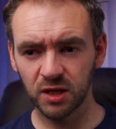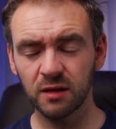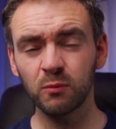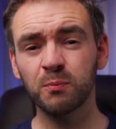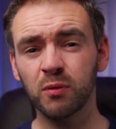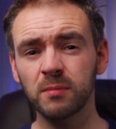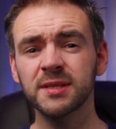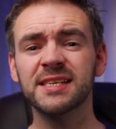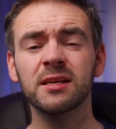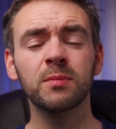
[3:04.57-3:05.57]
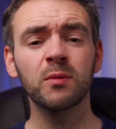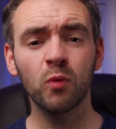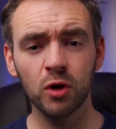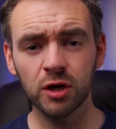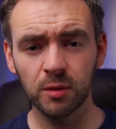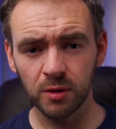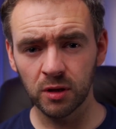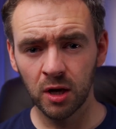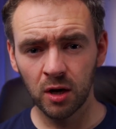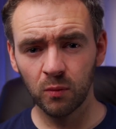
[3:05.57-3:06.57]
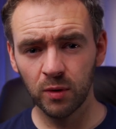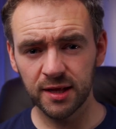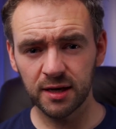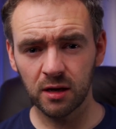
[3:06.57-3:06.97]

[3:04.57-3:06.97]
That would probably still be workable within